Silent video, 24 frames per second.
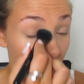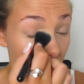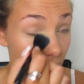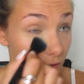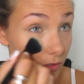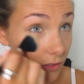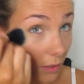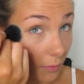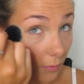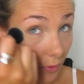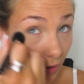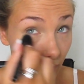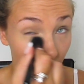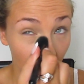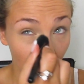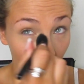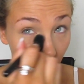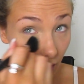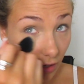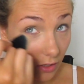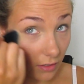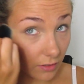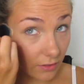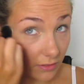So I'm going
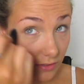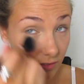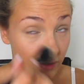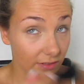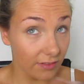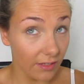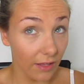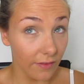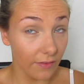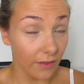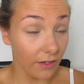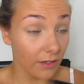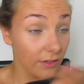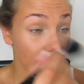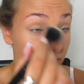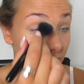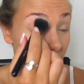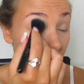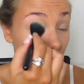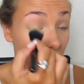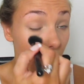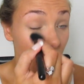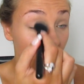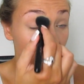to set the
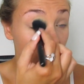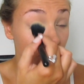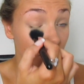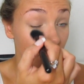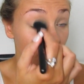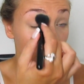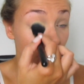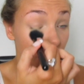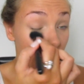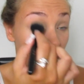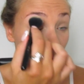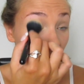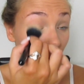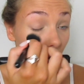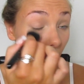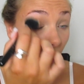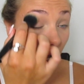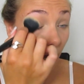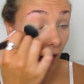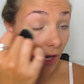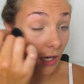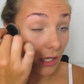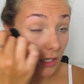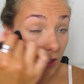concealer underneath my
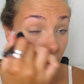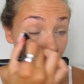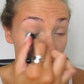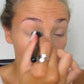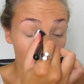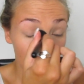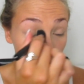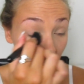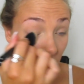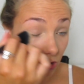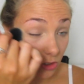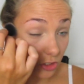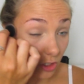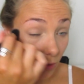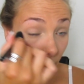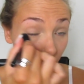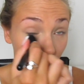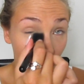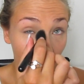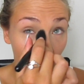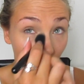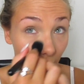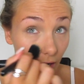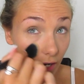eyes and on top
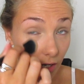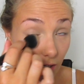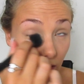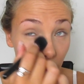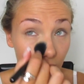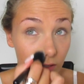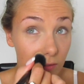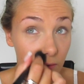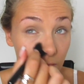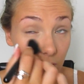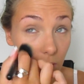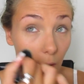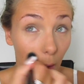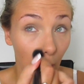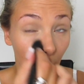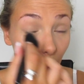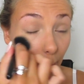of my eyelids.